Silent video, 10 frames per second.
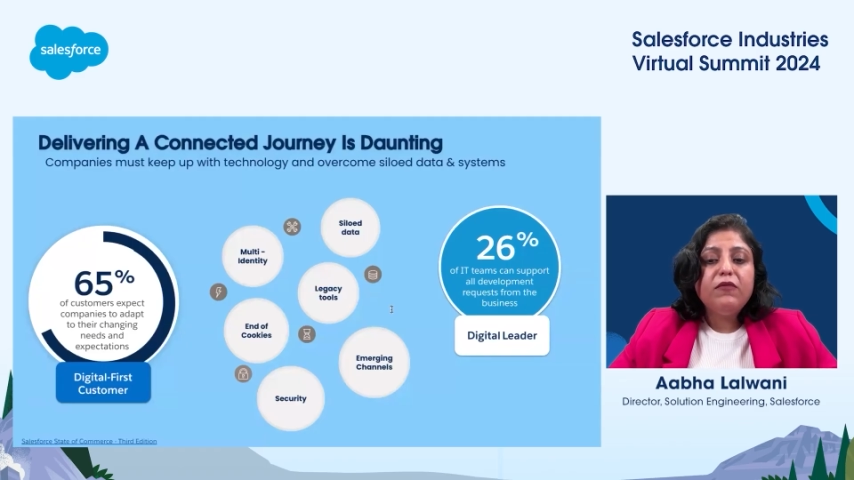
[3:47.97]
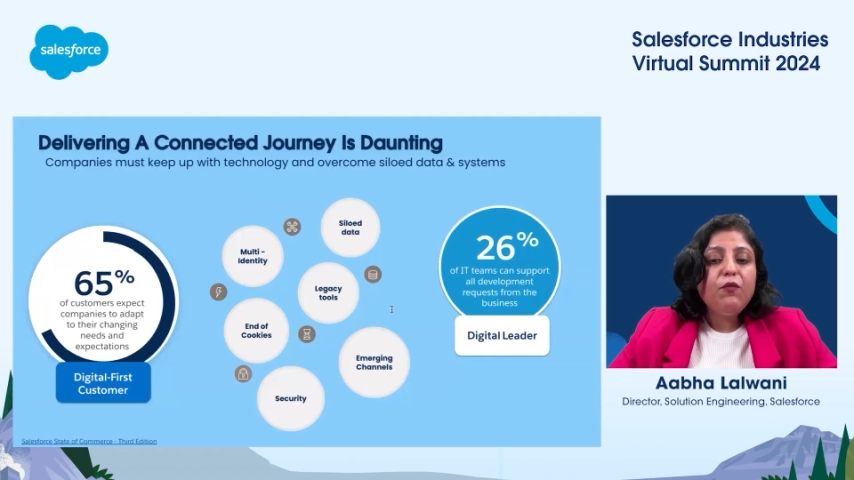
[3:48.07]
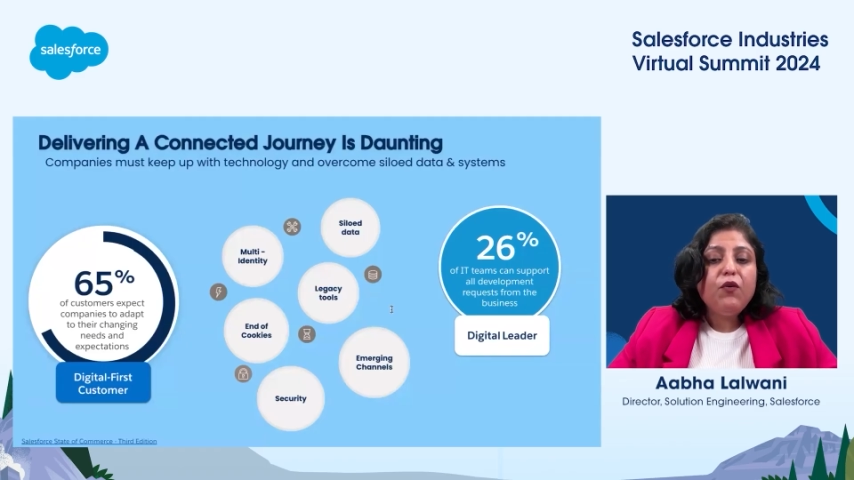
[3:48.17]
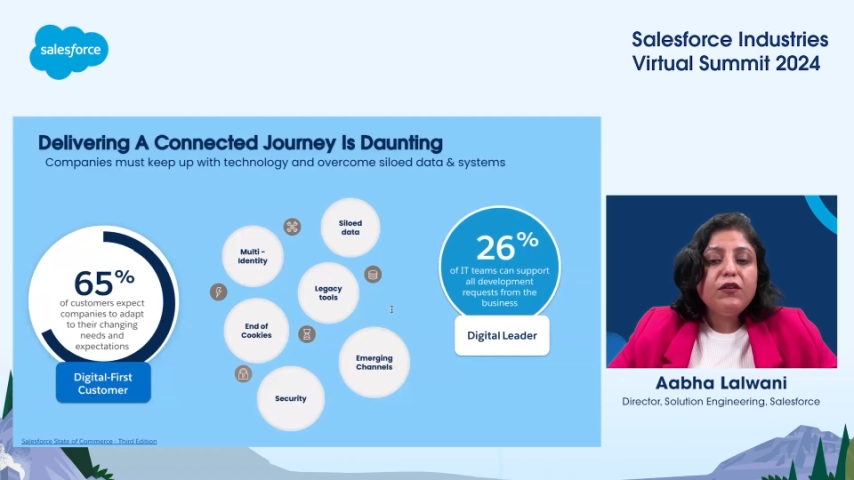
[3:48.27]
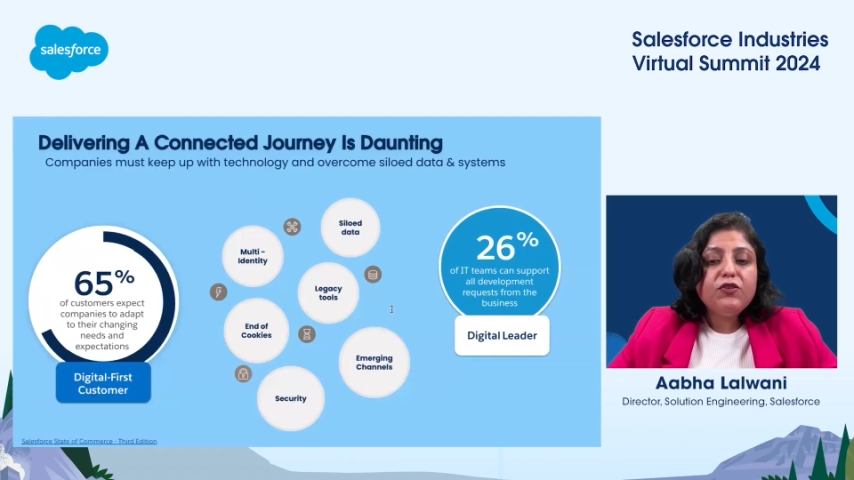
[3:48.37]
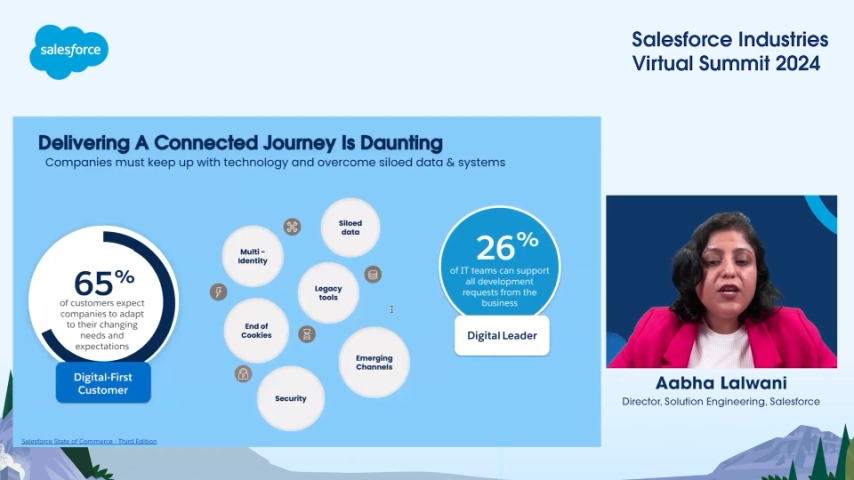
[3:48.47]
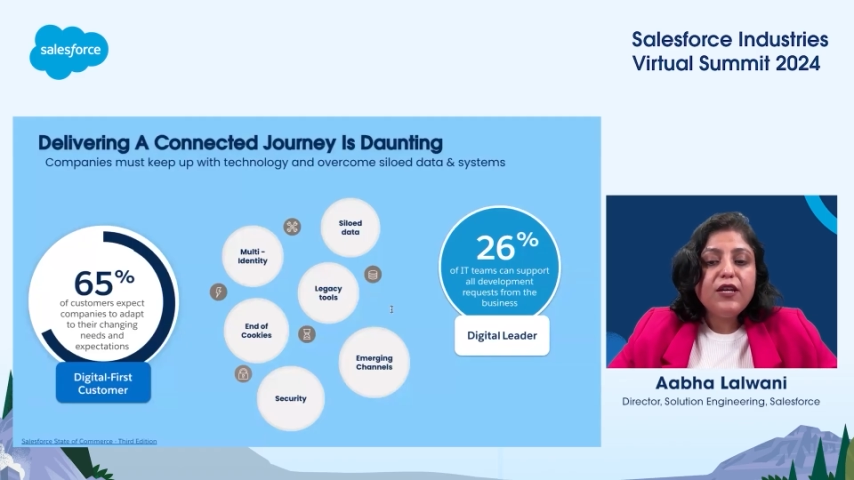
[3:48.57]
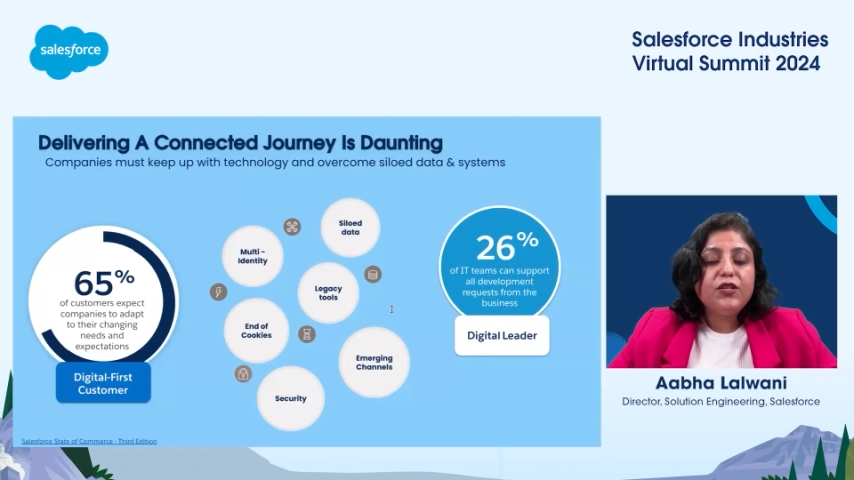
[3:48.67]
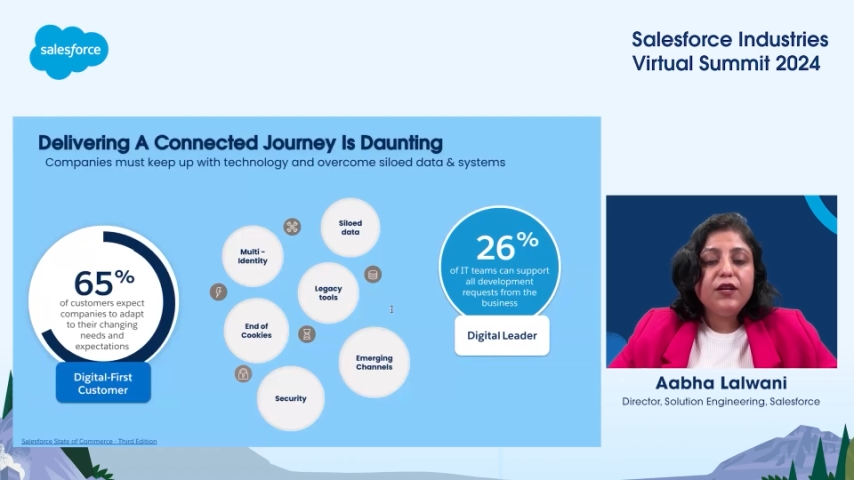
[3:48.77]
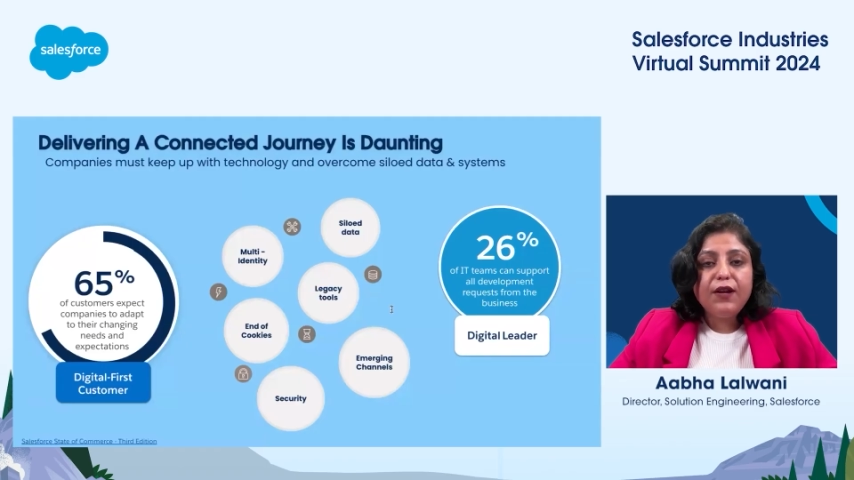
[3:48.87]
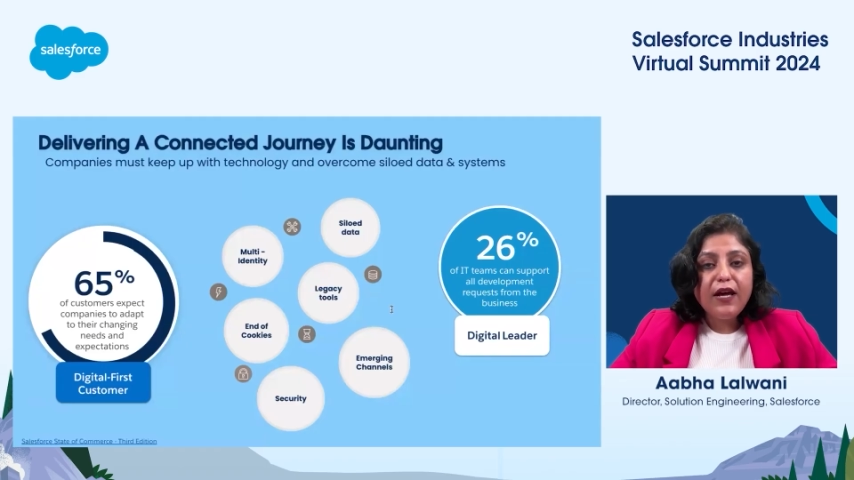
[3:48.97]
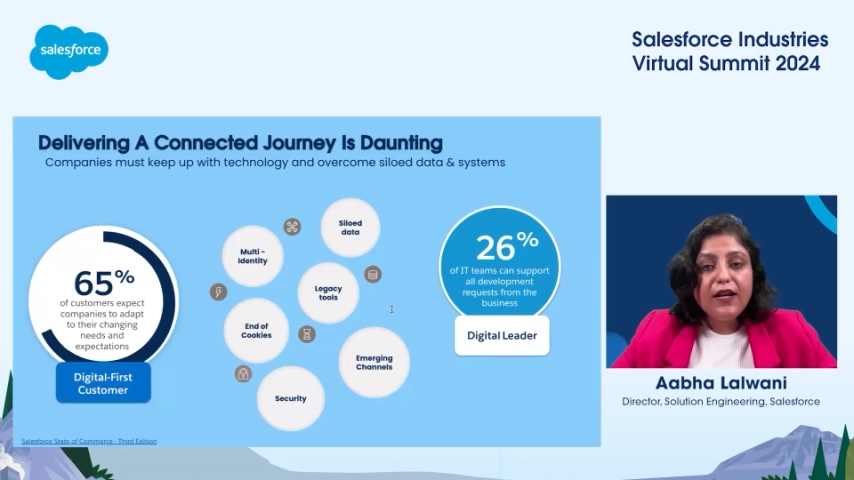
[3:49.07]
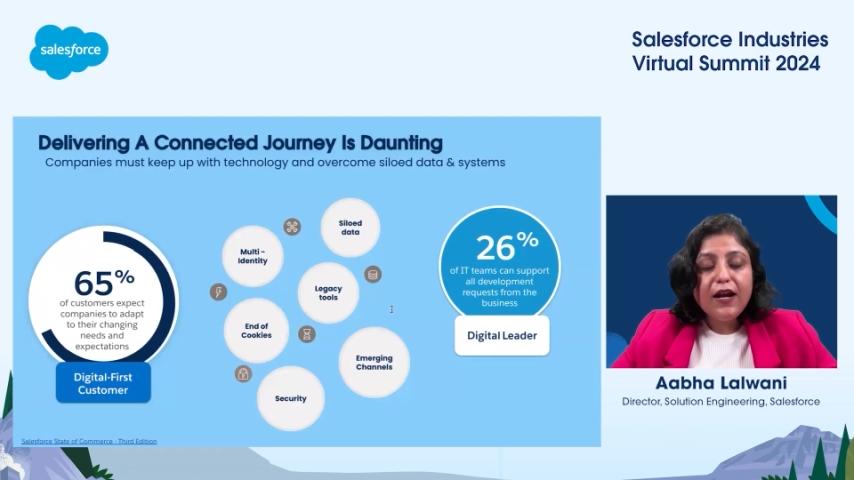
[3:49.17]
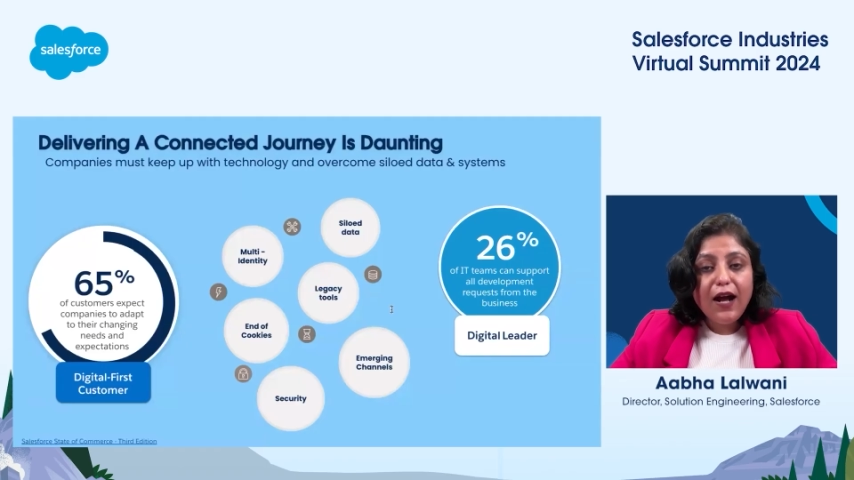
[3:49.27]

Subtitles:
they want to change. They run